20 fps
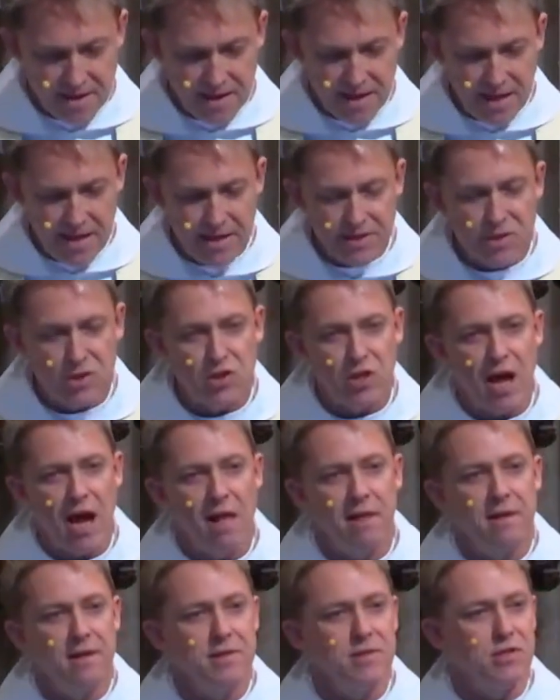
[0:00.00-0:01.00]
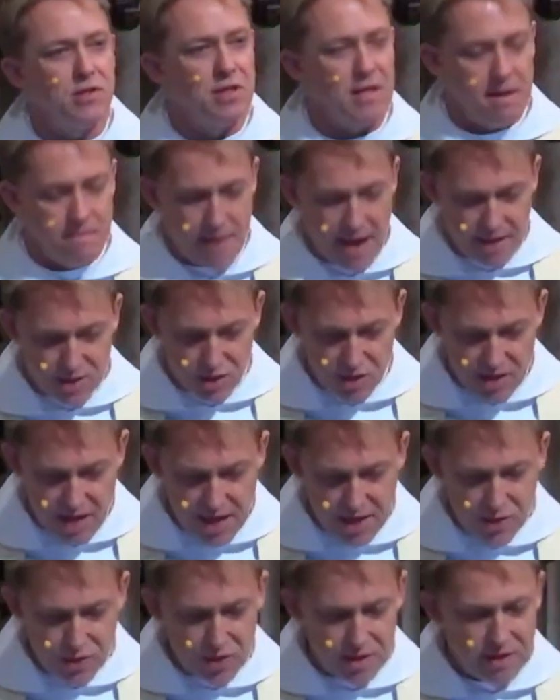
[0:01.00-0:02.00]
It has challenged the
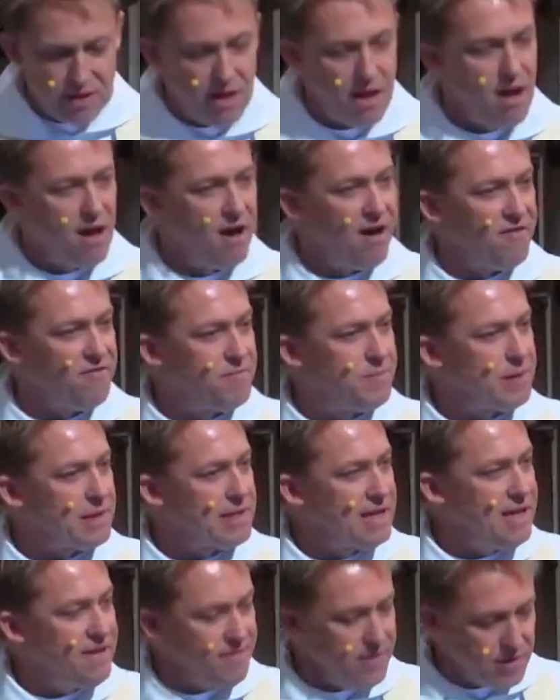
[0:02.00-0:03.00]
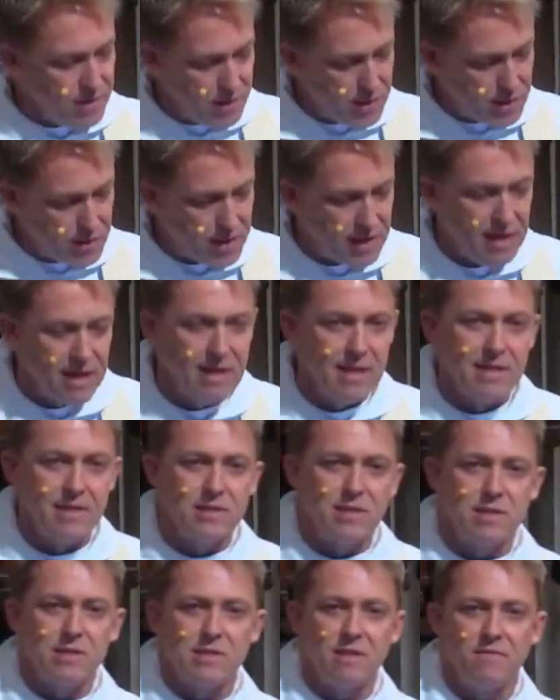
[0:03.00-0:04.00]
imagination of believers
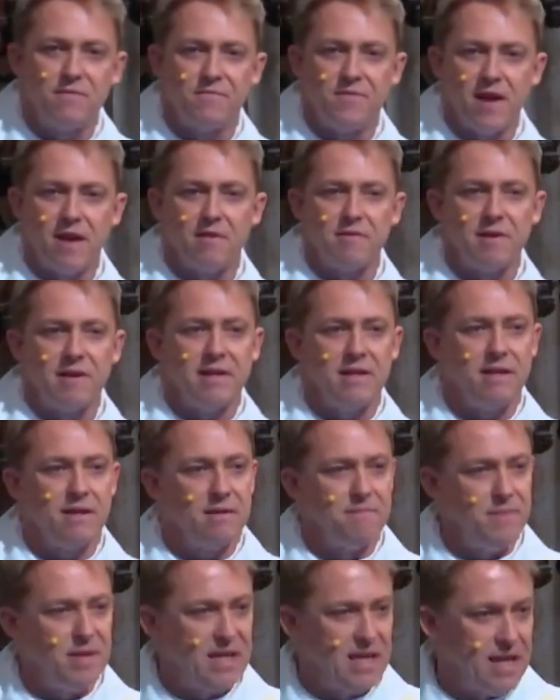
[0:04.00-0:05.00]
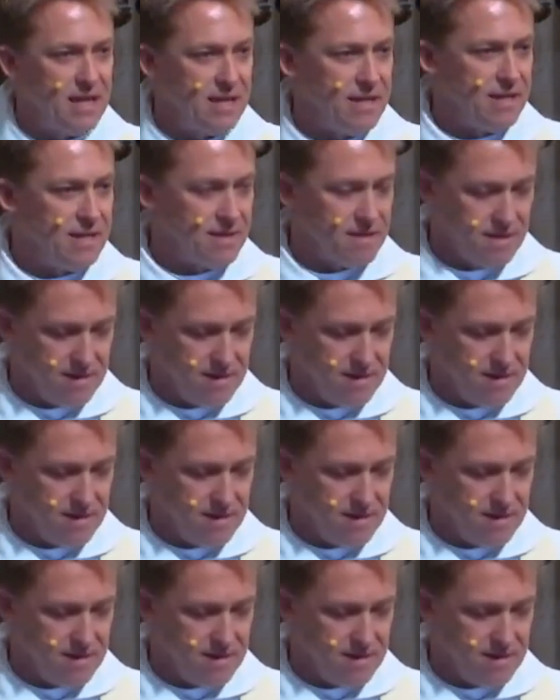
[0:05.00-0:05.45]
since the very beginning.